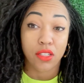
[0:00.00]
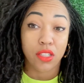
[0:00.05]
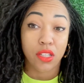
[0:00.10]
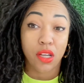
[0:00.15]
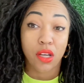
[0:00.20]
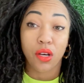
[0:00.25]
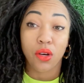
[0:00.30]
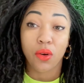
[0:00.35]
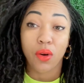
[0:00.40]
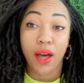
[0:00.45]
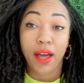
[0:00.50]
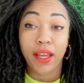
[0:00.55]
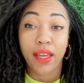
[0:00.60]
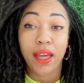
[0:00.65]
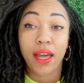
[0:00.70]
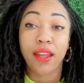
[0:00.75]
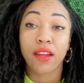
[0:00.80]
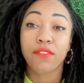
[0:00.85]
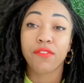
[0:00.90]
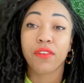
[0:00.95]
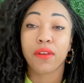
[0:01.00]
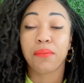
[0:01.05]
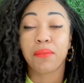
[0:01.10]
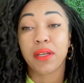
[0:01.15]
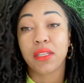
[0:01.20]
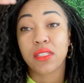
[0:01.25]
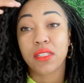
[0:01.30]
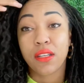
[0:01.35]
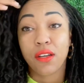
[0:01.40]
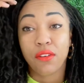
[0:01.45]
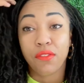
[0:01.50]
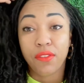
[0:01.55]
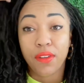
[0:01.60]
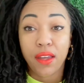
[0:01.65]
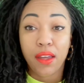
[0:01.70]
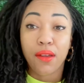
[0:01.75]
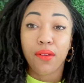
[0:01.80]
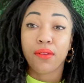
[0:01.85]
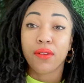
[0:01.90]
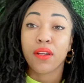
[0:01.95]
So I kind of fit myself
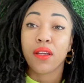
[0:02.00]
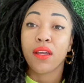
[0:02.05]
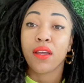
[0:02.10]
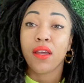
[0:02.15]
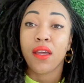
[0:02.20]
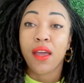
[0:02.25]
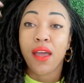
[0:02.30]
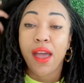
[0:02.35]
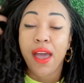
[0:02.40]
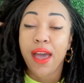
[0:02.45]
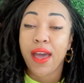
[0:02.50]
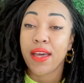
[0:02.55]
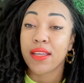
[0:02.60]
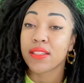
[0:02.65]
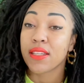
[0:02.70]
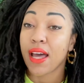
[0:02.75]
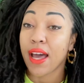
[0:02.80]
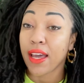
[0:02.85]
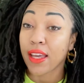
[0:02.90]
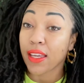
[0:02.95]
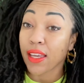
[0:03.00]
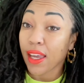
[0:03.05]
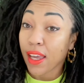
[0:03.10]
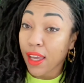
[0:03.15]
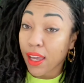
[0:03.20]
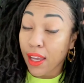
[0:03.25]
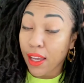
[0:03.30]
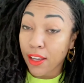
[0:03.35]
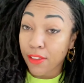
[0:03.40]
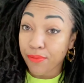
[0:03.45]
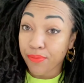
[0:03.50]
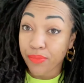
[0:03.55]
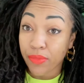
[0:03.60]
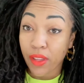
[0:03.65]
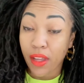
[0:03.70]
in as I can.